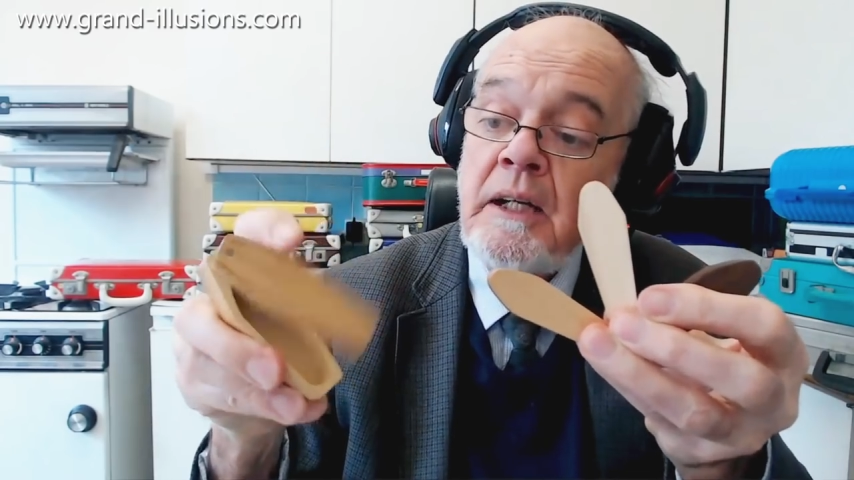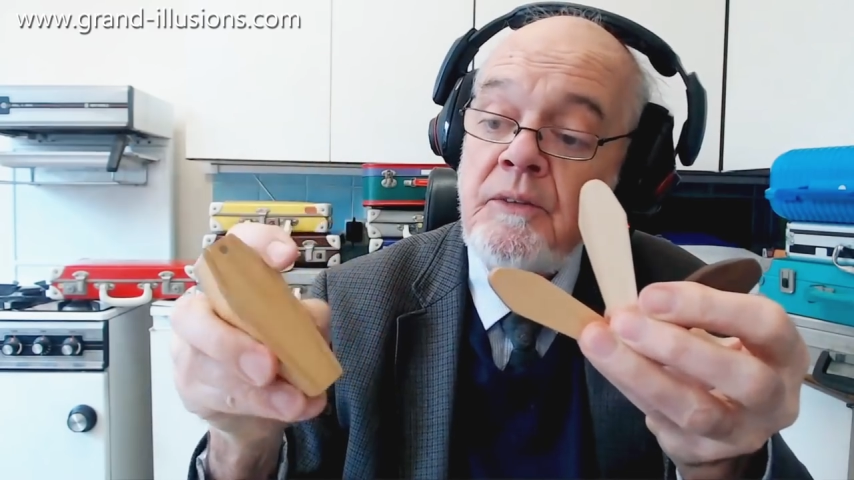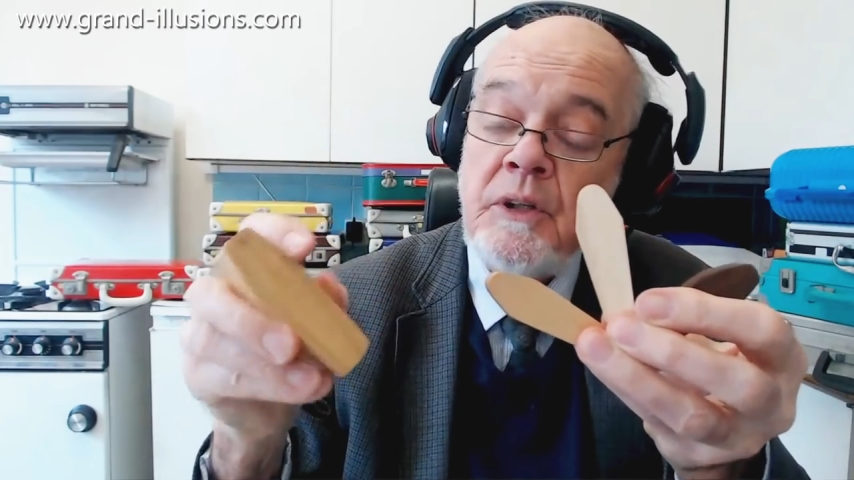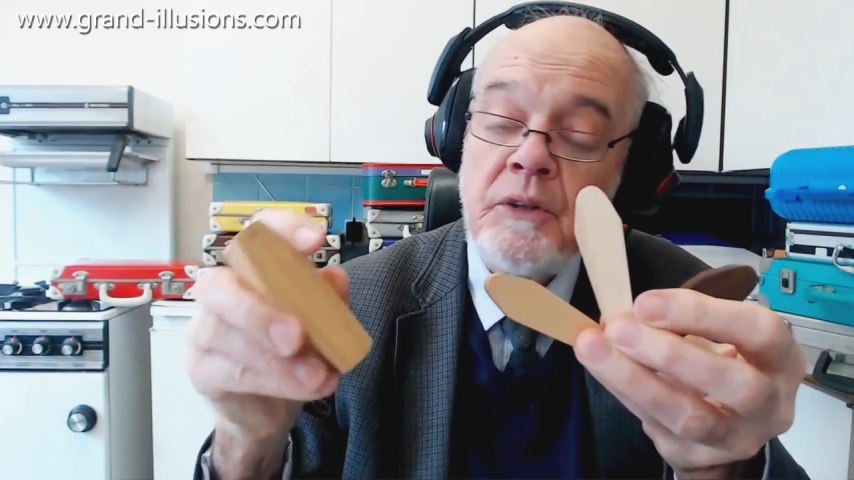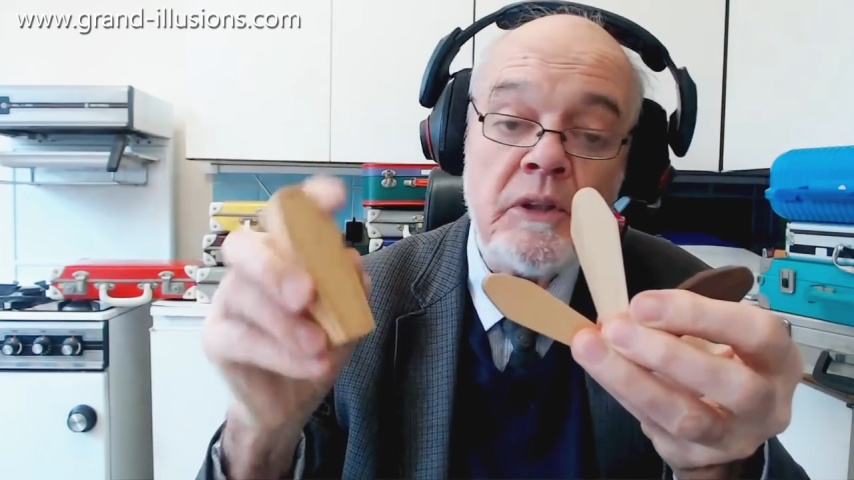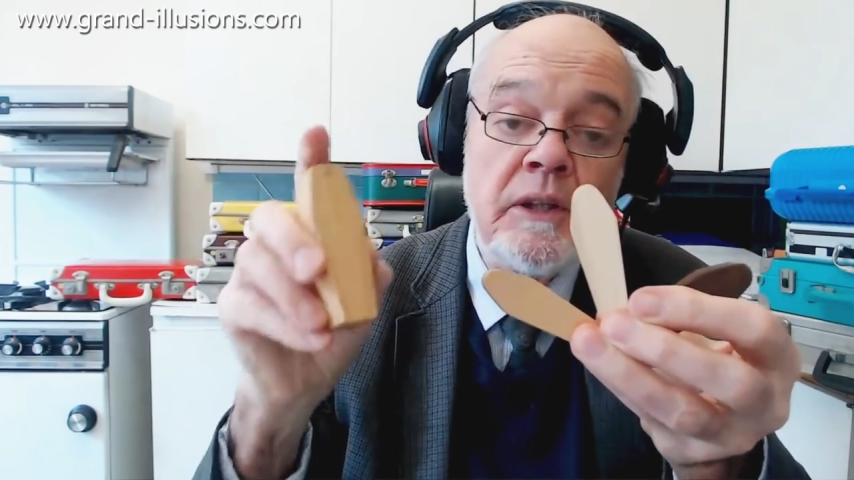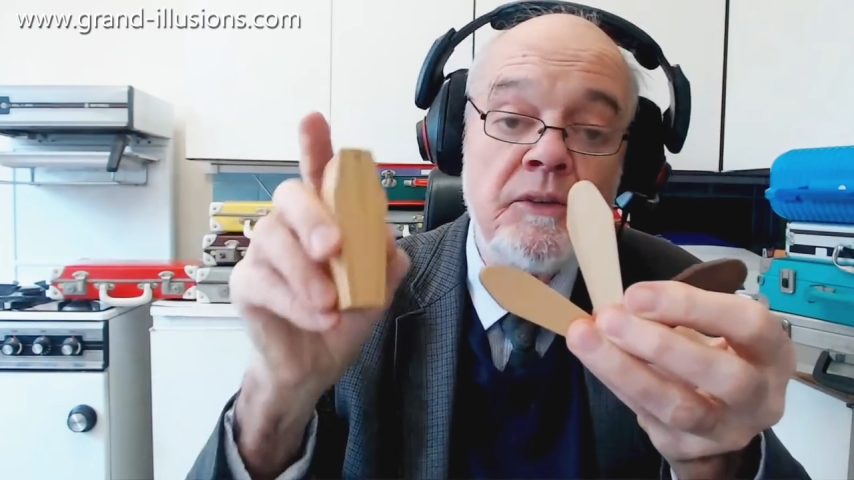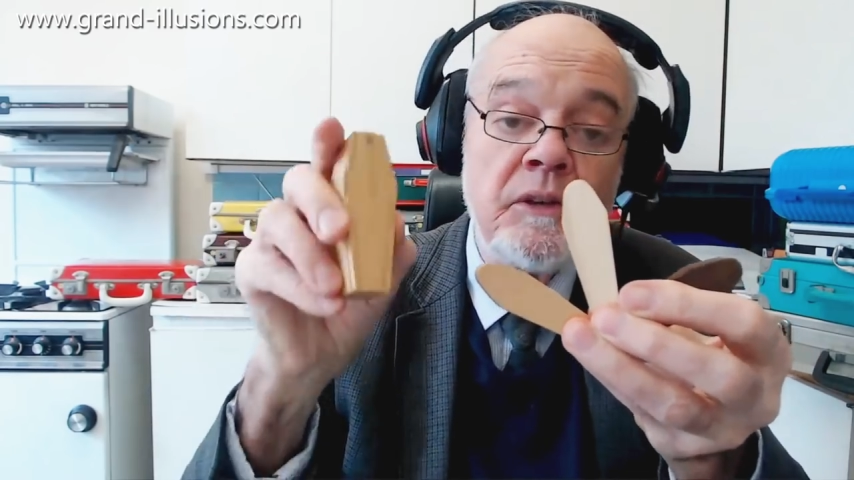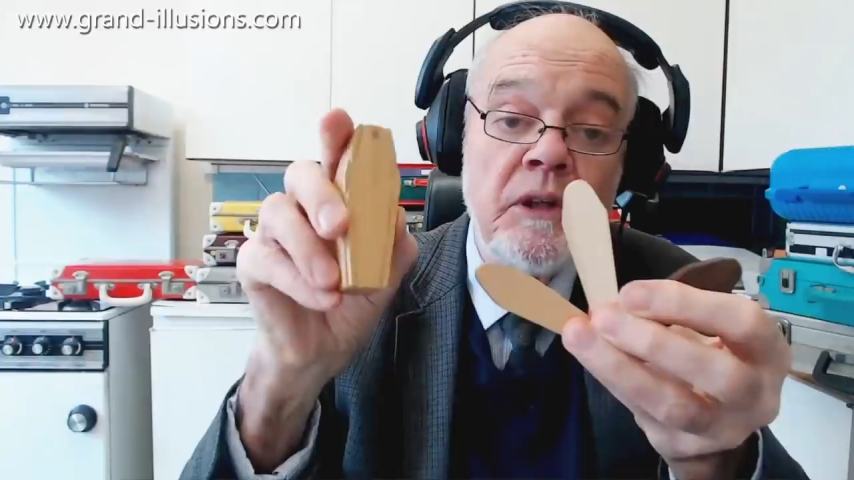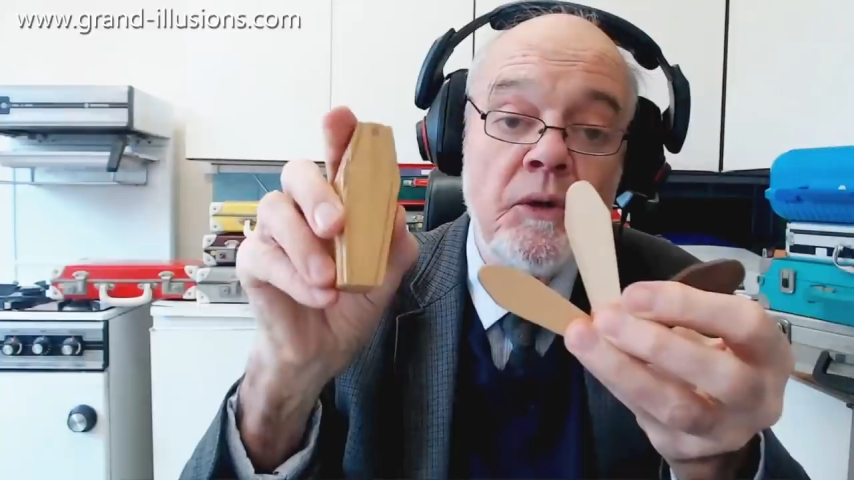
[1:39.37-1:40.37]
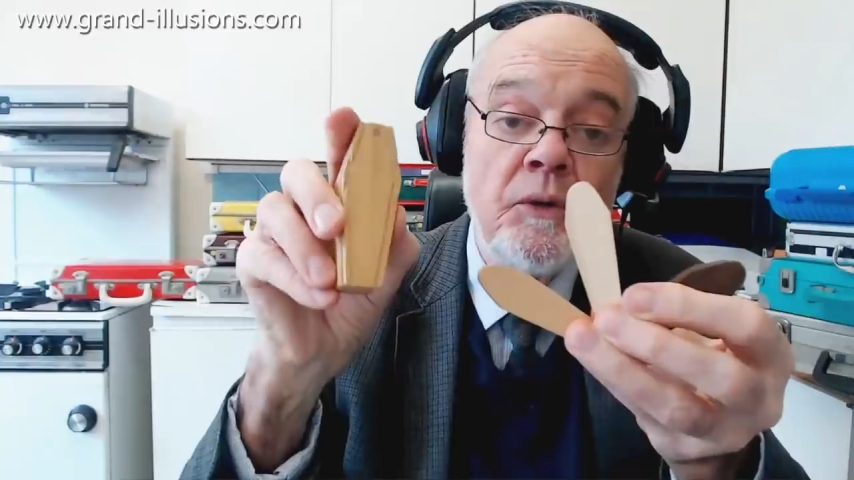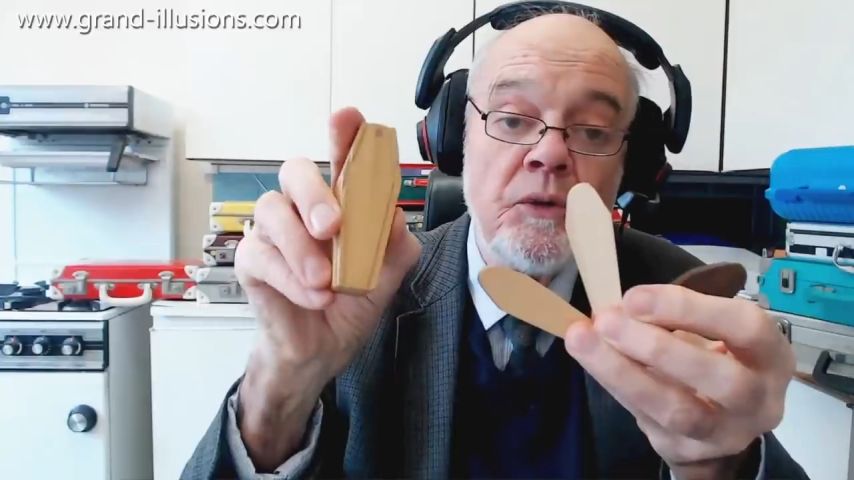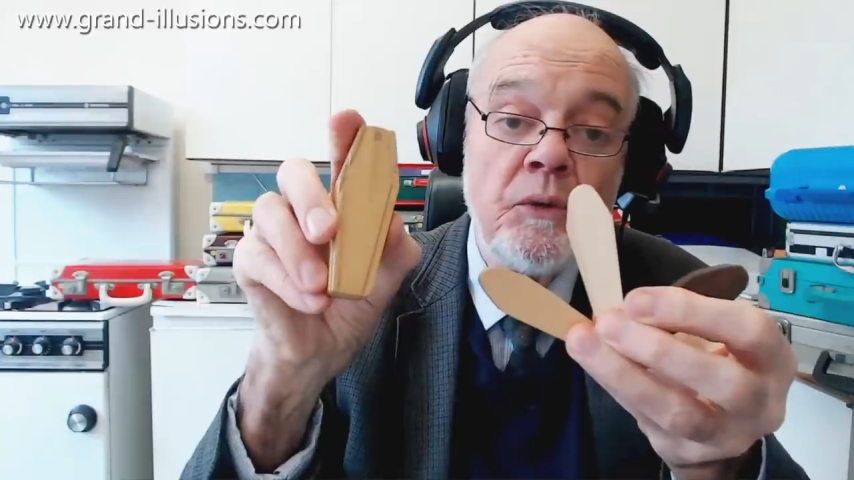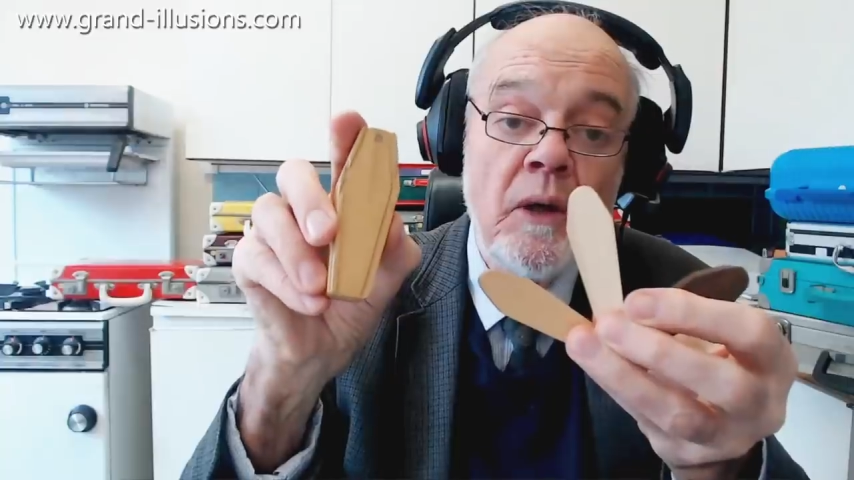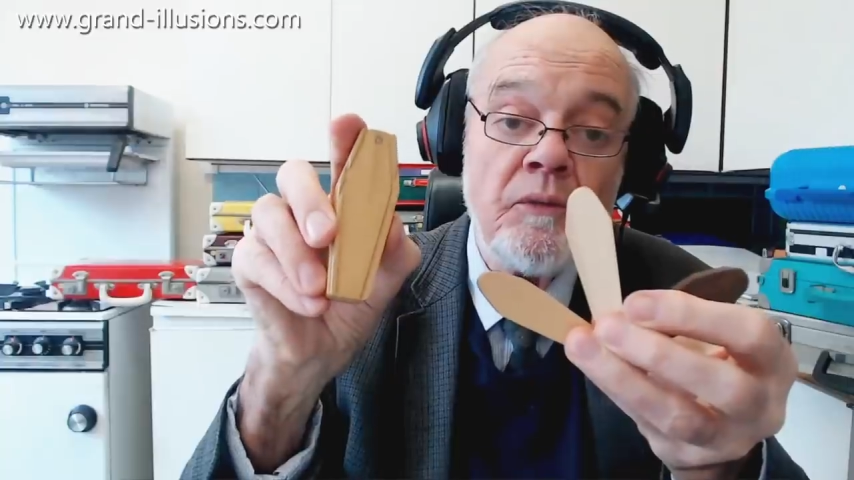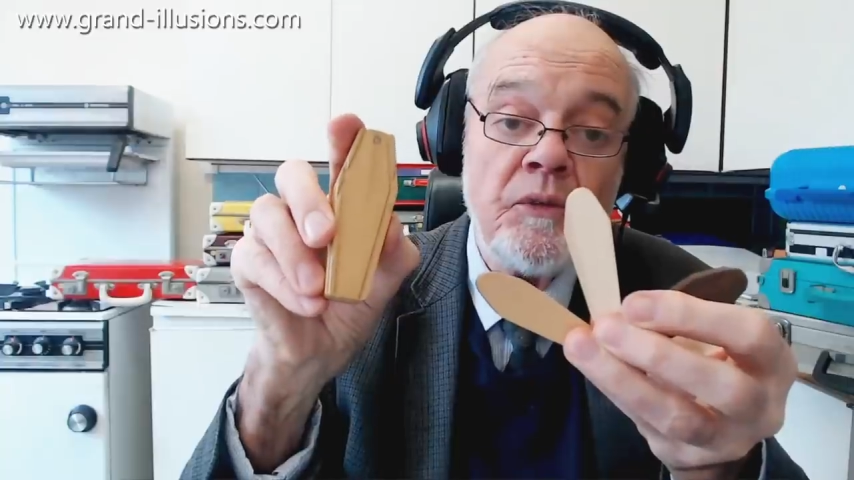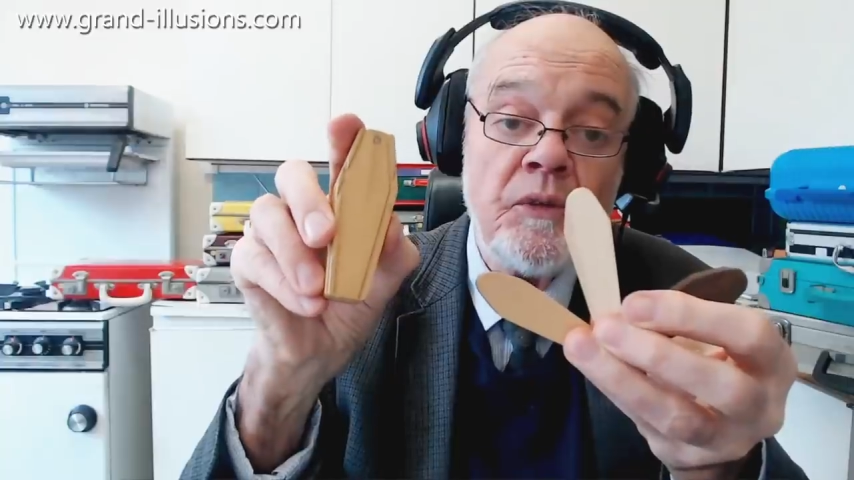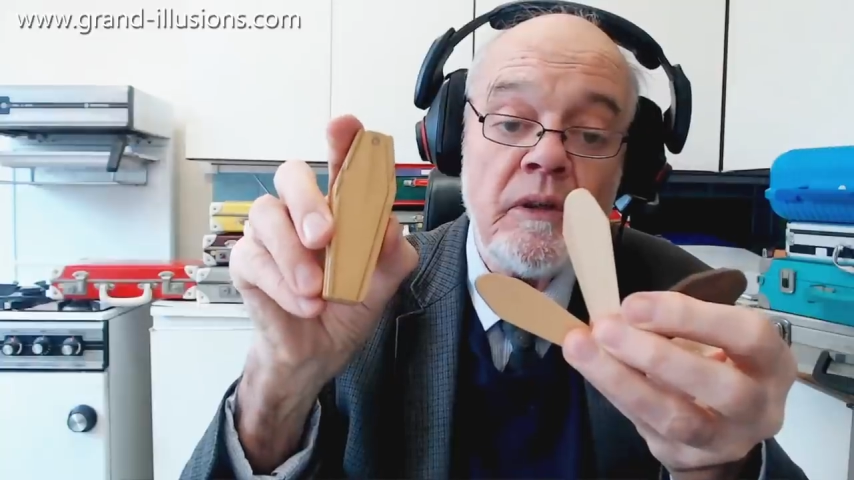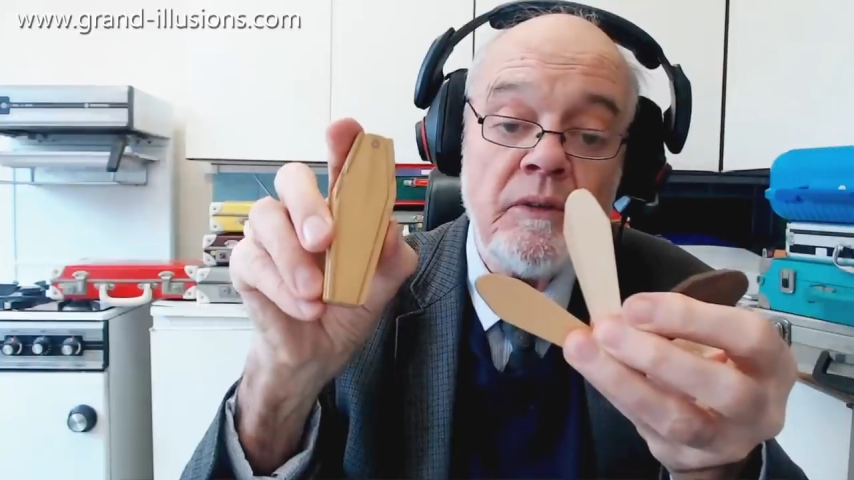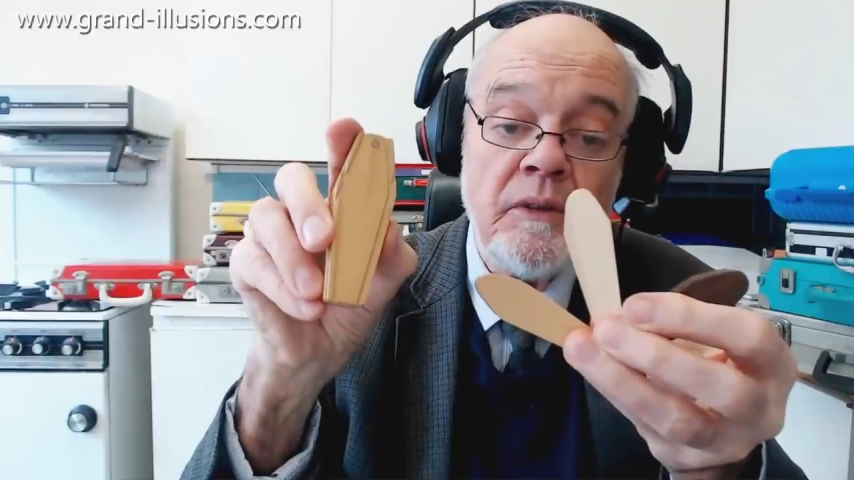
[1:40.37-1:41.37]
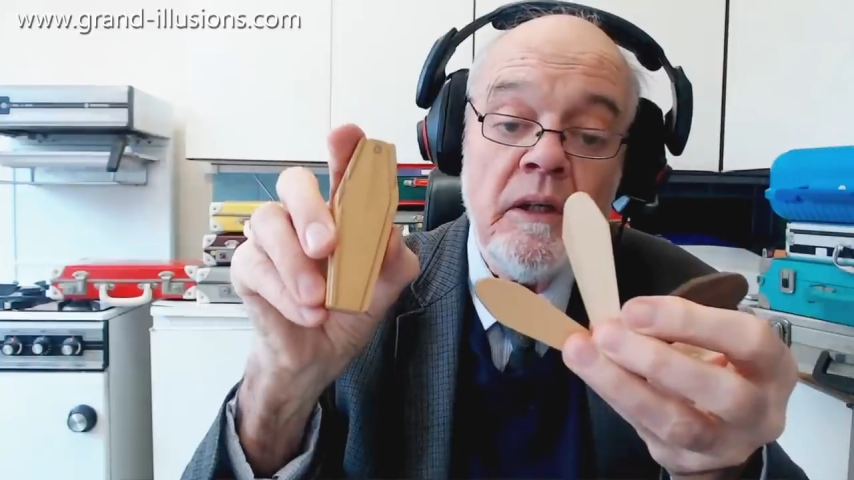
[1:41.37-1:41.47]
even though the lid's closed and you haven't seen it.